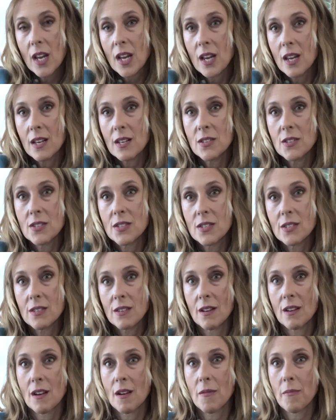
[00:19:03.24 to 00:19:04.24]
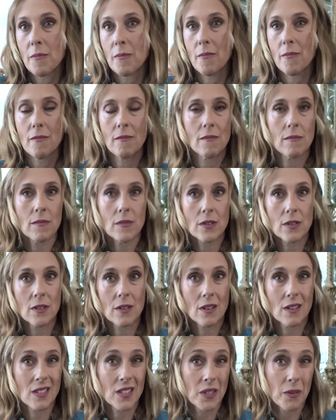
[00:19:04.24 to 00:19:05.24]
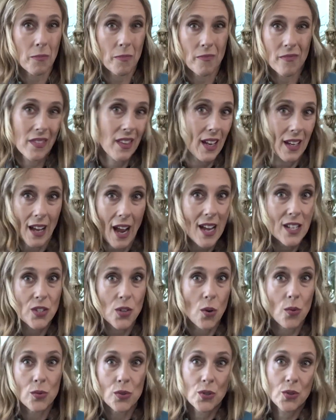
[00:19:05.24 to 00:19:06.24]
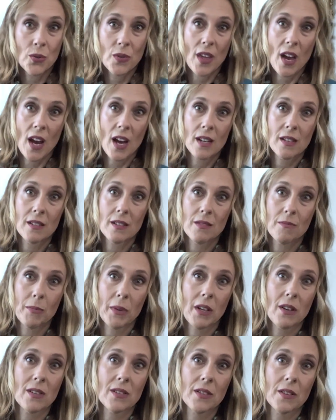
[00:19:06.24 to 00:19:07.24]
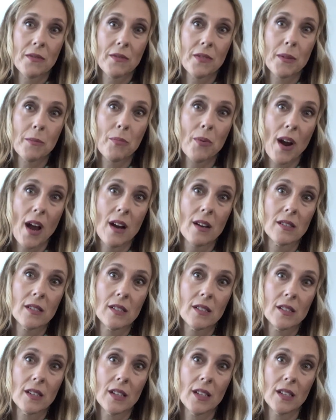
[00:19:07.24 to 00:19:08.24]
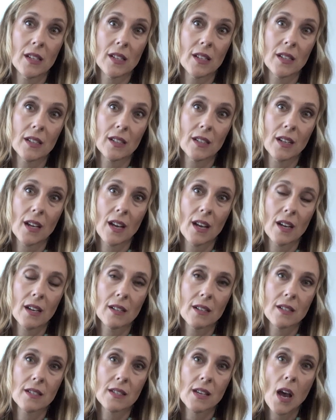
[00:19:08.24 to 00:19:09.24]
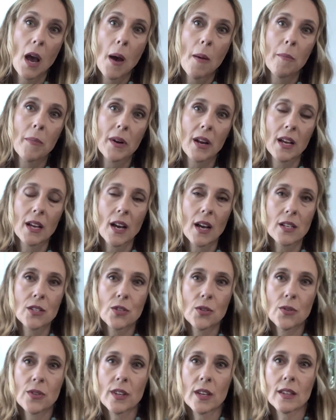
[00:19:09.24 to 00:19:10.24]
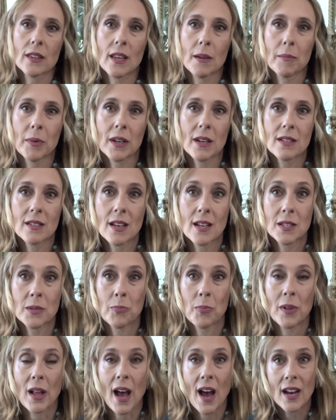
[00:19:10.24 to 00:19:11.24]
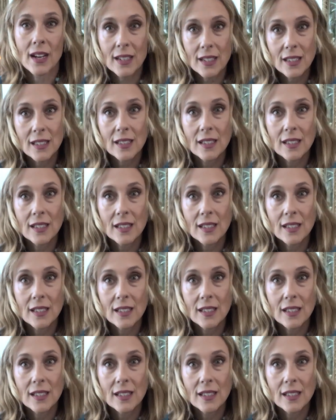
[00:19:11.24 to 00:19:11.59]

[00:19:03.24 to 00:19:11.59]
is like, I don't do that because of the brown in it. But I do think that because it has black,